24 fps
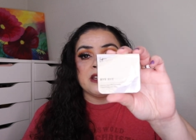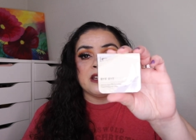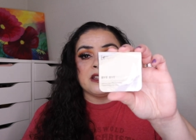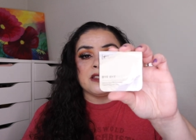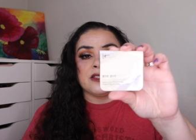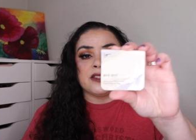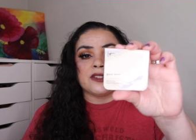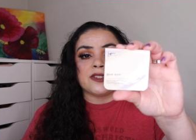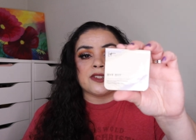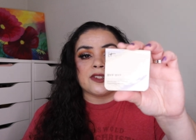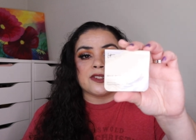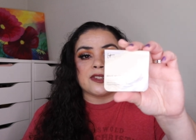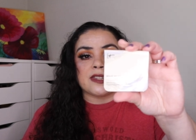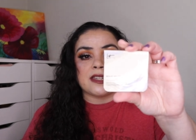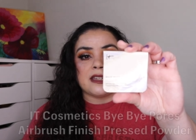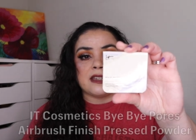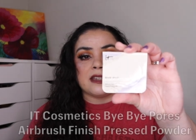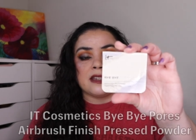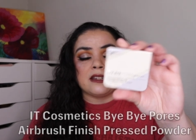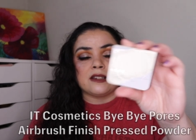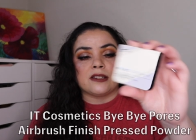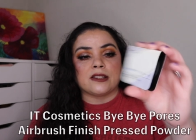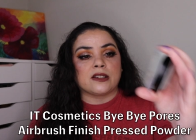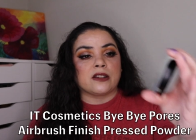This is
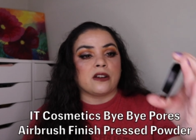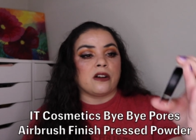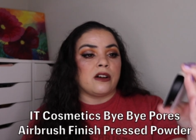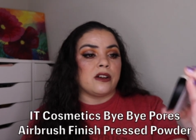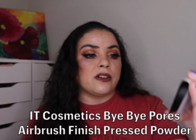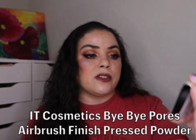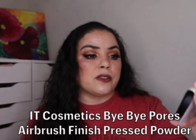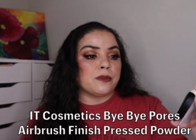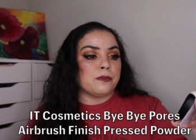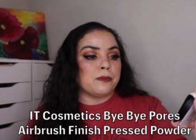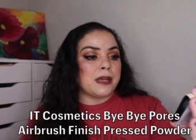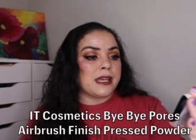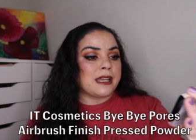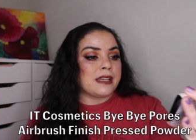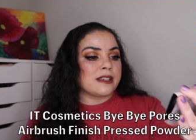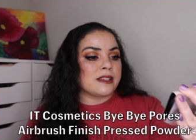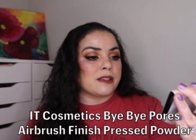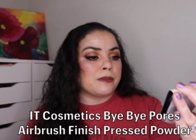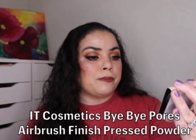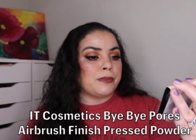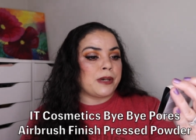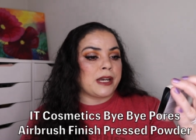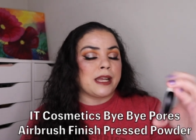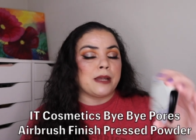the IT
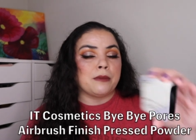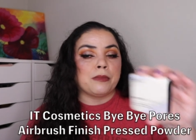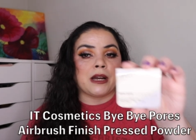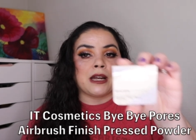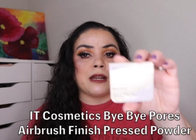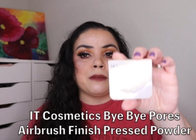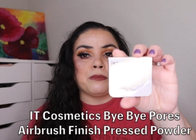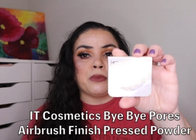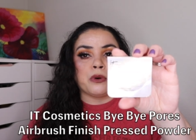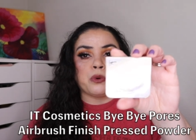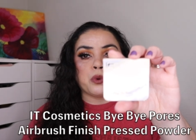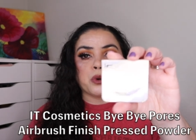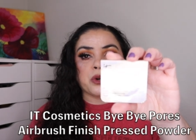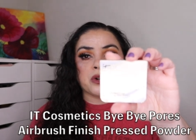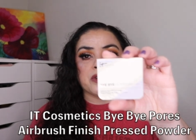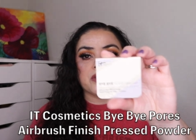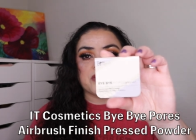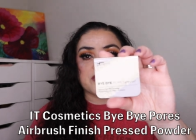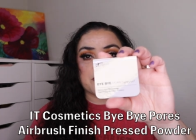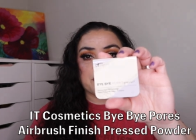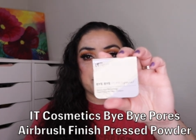Cosmetics Bye Bye Pores